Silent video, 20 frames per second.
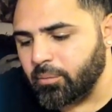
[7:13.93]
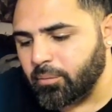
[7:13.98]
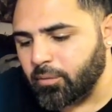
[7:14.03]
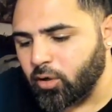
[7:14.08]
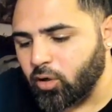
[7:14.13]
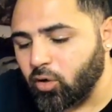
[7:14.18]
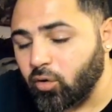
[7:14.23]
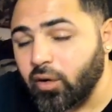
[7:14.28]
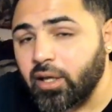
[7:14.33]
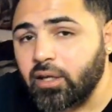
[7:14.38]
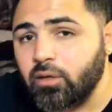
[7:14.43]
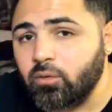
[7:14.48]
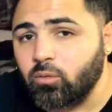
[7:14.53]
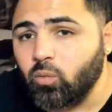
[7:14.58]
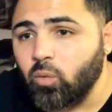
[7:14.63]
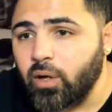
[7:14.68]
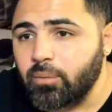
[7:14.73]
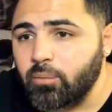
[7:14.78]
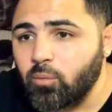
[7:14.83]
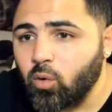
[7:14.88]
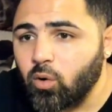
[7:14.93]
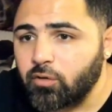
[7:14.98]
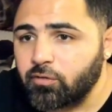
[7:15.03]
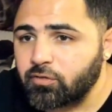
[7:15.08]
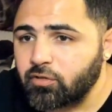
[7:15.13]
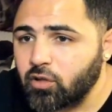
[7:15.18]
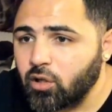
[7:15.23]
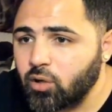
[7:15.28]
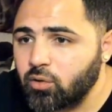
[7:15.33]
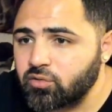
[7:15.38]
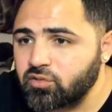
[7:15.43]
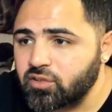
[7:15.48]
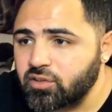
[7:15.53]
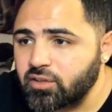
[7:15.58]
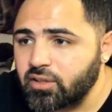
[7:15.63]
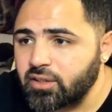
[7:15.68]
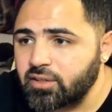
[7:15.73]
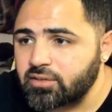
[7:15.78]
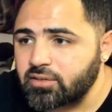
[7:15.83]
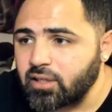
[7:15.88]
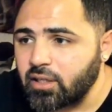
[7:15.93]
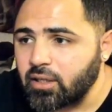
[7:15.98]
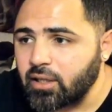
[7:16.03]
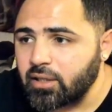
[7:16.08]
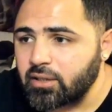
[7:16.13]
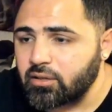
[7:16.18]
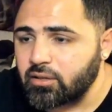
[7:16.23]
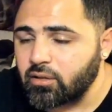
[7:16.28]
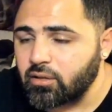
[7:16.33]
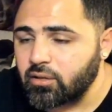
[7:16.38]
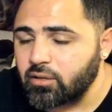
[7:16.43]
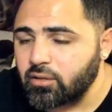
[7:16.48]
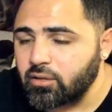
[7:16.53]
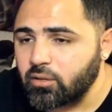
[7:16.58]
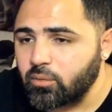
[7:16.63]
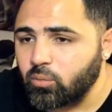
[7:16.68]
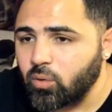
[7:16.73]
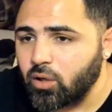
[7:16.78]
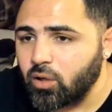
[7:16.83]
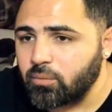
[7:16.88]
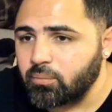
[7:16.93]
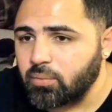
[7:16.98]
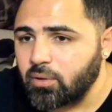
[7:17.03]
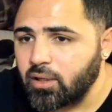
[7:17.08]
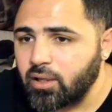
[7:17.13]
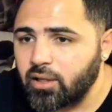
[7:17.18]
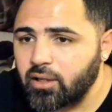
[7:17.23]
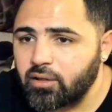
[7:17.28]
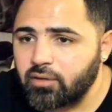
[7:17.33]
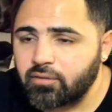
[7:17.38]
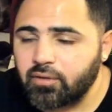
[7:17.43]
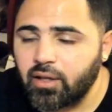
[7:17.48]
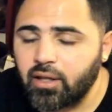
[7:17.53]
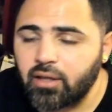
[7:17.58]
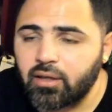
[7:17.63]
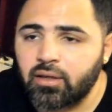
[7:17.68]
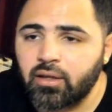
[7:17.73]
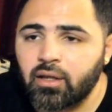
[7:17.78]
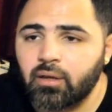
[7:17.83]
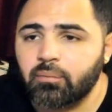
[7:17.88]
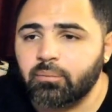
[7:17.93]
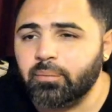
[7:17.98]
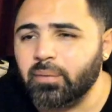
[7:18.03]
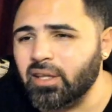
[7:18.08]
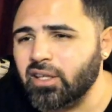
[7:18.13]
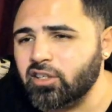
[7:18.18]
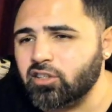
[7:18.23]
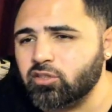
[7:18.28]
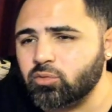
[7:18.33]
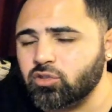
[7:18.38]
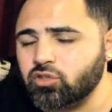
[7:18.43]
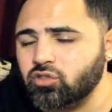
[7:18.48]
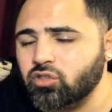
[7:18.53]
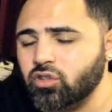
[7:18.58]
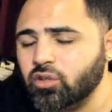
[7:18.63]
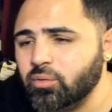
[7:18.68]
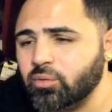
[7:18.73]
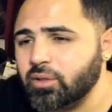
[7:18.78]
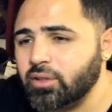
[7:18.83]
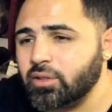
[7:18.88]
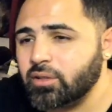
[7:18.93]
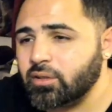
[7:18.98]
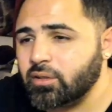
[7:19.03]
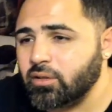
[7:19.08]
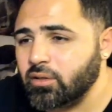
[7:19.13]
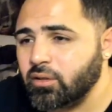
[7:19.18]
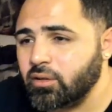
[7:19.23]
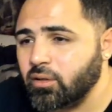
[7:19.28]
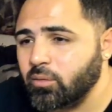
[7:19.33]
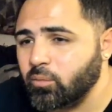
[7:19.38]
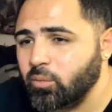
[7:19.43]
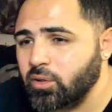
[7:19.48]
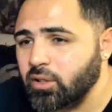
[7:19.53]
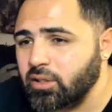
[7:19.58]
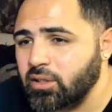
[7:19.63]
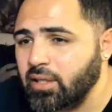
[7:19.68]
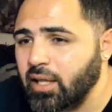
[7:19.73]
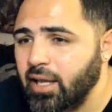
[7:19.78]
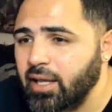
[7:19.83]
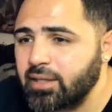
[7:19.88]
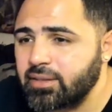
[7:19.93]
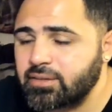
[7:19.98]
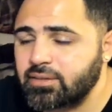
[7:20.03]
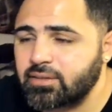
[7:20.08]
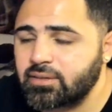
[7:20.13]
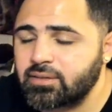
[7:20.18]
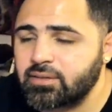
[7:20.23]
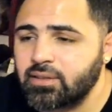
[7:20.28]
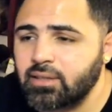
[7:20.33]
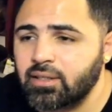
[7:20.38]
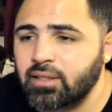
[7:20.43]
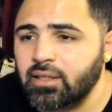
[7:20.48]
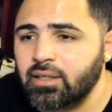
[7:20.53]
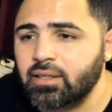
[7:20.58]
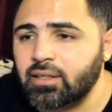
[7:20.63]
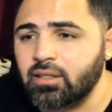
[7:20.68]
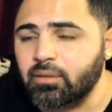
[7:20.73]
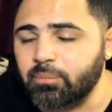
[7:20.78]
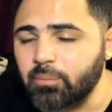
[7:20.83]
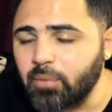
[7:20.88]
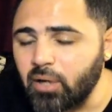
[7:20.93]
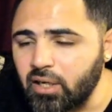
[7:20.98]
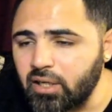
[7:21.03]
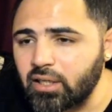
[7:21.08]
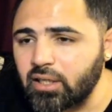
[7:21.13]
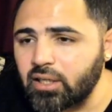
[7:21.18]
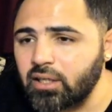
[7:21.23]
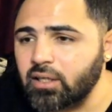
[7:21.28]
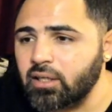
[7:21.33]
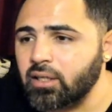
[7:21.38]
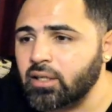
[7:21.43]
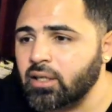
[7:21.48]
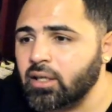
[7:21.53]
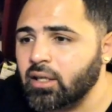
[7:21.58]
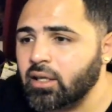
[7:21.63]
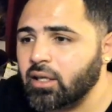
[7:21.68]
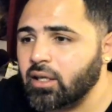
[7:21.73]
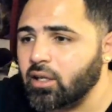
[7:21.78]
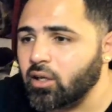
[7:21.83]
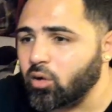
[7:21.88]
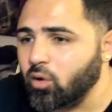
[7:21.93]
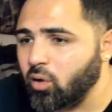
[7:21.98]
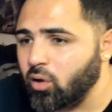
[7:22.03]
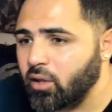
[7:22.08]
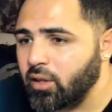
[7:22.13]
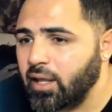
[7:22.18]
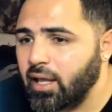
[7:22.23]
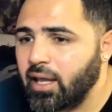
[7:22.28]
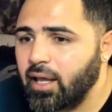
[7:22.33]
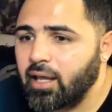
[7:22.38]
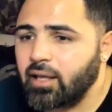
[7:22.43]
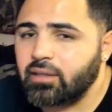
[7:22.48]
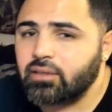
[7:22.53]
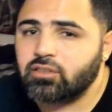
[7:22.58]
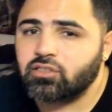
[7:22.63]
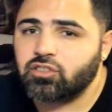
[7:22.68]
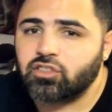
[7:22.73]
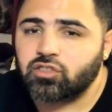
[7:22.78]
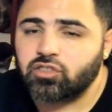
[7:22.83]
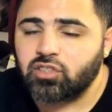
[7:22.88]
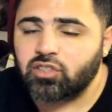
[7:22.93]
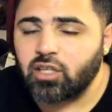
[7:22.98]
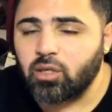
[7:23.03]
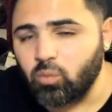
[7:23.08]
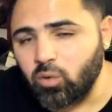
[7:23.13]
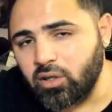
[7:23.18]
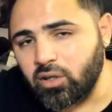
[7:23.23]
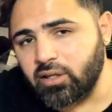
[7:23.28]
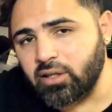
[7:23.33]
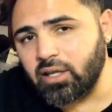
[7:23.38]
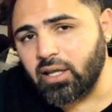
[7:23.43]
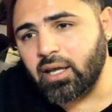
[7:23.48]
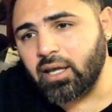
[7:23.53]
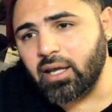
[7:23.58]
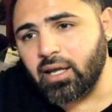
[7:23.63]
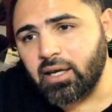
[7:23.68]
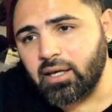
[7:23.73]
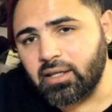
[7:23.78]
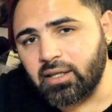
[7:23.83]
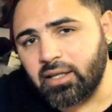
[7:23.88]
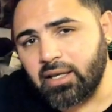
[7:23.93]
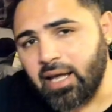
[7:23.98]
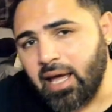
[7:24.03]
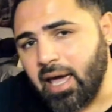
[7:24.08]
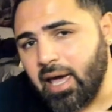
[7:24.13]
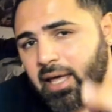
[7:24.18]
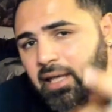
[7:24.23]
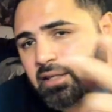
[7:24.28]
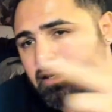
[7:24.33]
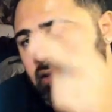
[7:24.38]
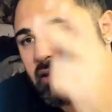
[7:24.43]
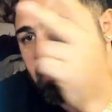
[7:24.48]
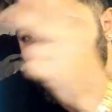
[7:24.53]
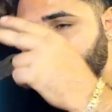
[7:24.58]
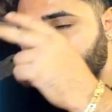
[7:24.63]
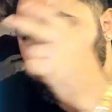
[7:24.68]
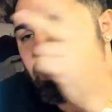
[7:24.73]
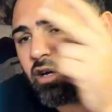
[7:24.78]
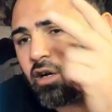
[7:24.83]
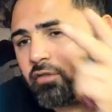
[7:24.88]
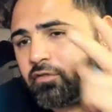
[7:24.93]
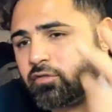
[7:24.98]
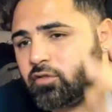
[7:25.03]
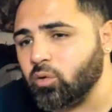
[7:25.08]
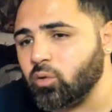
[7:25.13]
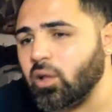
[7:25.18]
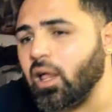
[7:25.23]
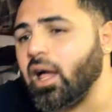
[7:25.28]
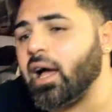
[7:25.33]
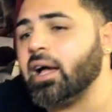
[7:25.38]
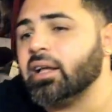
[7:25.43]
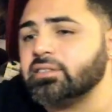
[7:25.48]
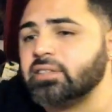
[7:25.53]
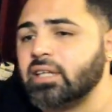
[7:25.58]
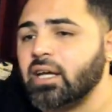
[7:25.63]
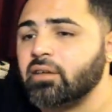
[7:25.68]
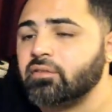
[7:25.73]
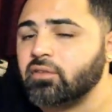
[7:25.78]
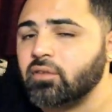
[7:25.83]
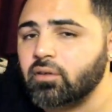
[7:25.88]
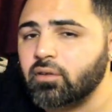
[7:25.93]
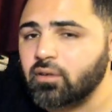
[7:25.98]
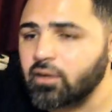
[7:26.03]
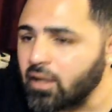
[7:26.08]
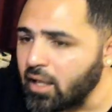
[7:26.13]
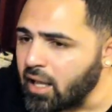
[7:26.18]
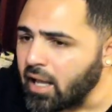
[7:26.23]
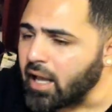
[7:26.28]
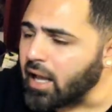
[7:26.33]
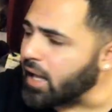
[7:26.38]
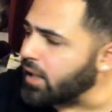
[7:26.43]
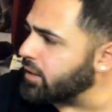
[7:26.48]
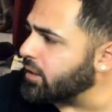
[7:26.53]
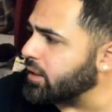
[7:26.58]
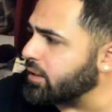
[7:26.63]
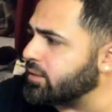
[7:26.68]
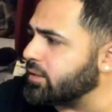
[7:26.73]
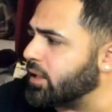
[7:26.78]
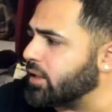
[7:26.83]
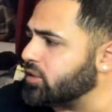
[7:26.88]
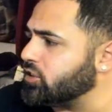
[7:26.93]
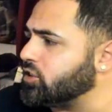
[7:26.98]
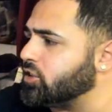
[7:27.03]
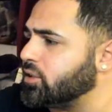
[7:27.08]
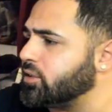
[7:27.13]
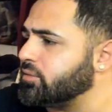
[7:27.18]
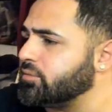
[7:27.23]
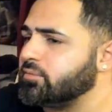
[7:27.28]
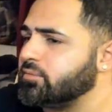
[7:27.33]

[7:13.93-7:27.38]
creating way more flows than this. I like the, the wordplay that Millyz was doing with the dice, the money, and all that. Just say one thing and then add a few lines after. I like that shit.